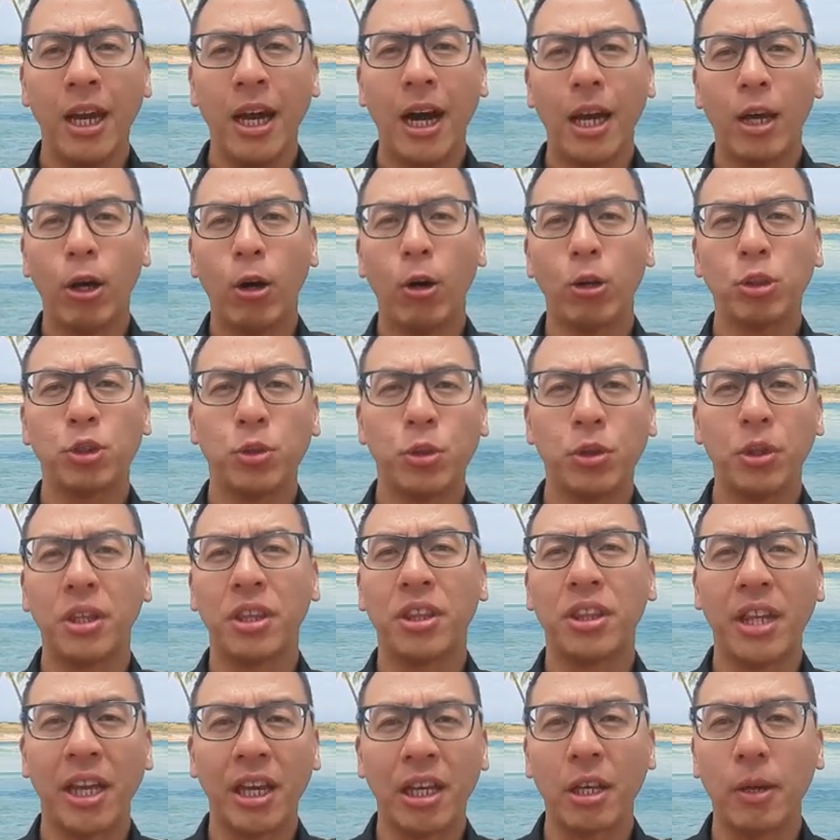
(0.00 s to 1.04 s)
I also want to
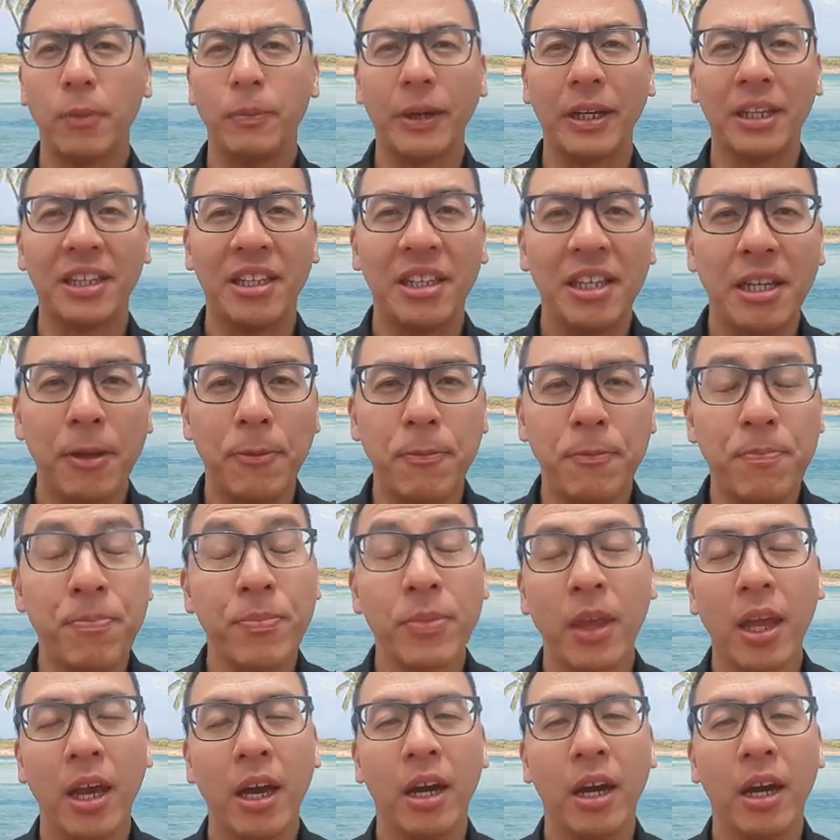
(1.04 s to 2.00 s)
thank my team